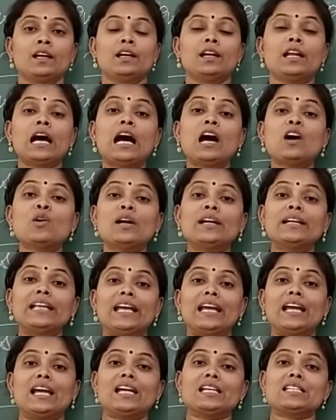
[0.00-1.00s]

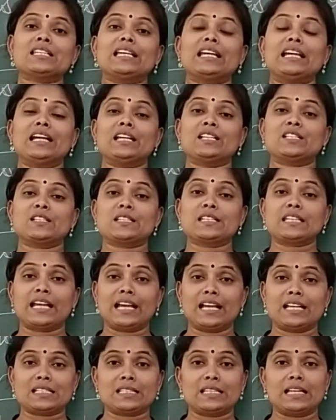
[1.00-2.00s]
Nowadays, it
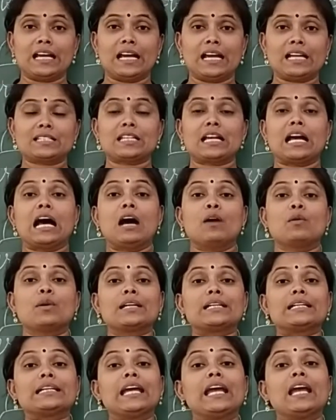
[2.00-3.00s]
says that
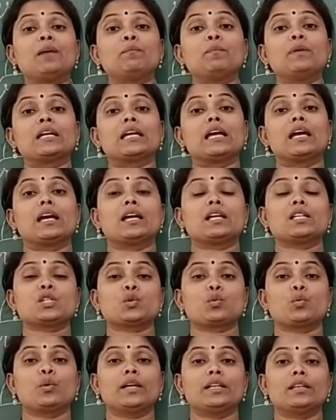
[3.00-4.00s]
our day begins
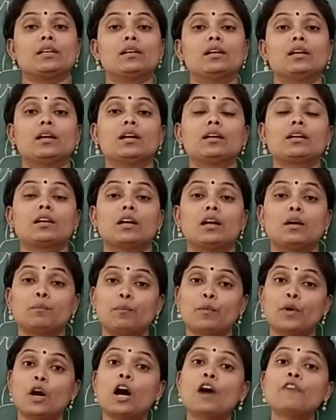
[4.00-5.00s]
with a
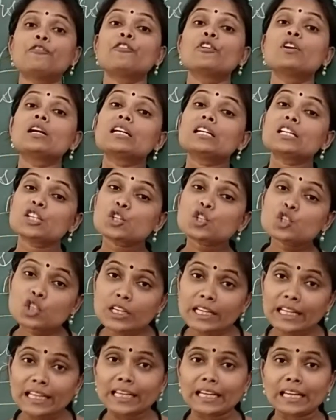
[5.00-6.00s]
cup of
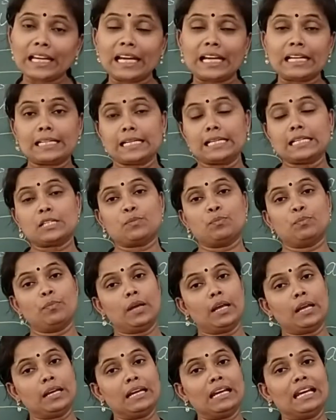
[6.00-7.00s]
tea. It is
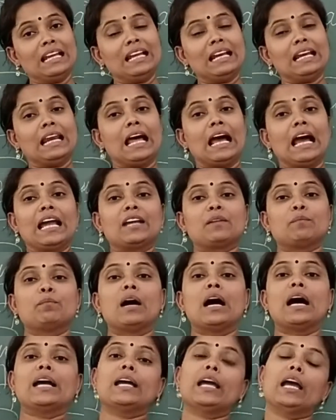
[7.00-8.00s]
mainly liked
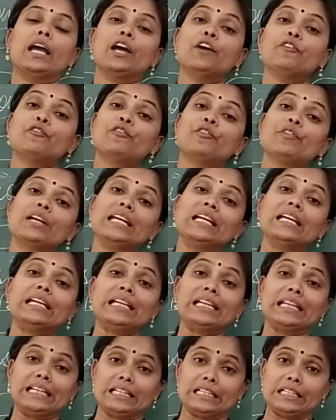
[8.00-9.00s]
by
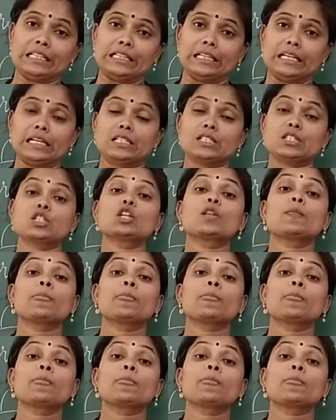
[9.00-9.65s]
every Indian